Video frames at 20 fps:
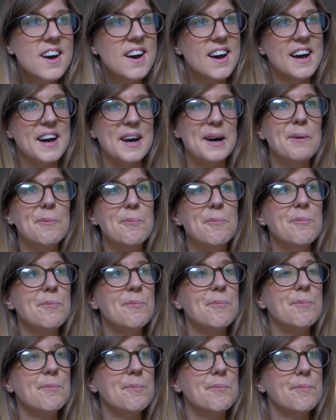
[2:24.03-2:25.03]
I'm
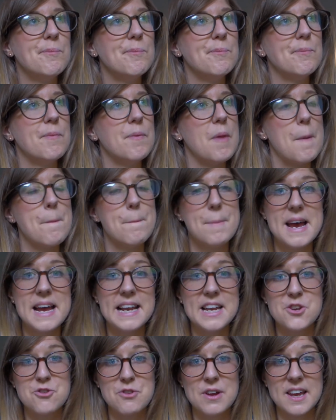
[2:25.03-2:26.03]

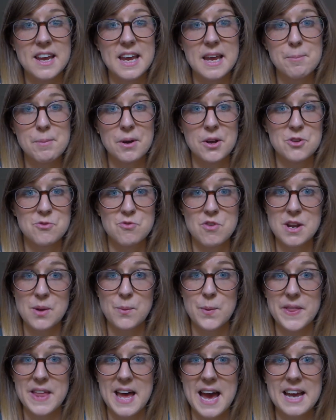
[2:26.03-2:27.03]
barely drinking because running
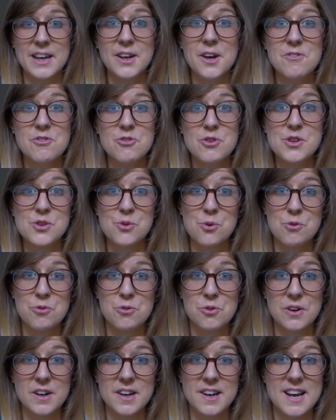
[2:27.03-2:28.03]
with a hangover is
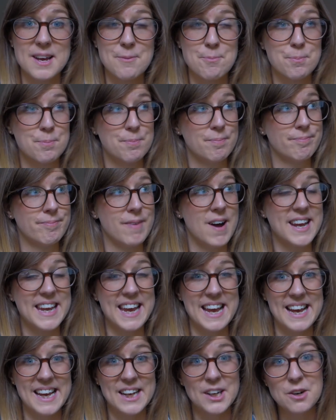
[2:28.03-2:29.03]
awful, and I
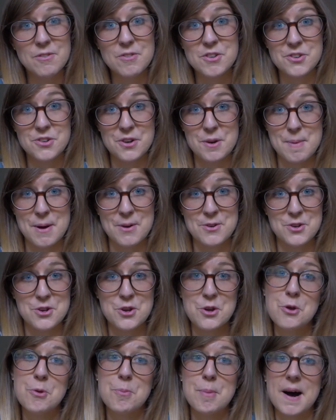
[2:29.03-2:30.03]
get hangovers on about
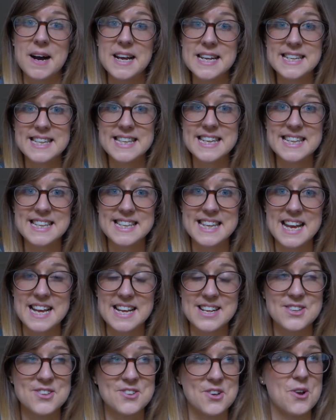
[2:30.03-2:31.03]
2 pints these
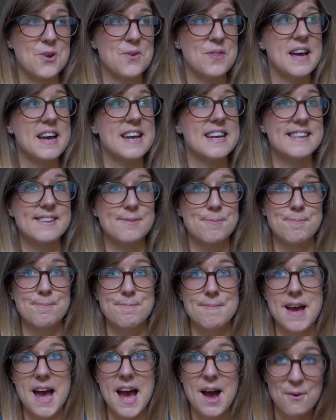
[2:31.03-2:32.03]
days, so that is
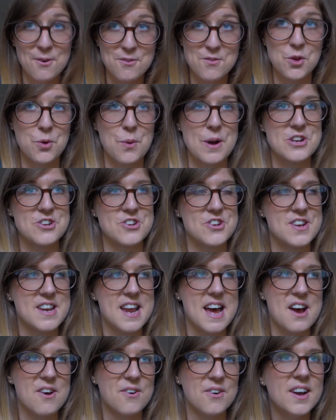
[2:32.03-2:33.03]
out of the question
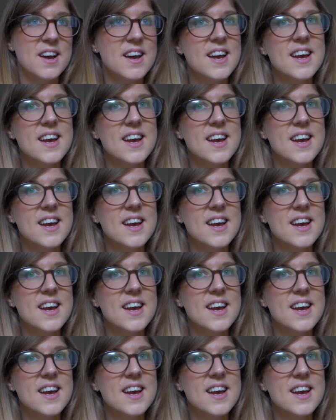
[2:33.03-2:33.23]
now.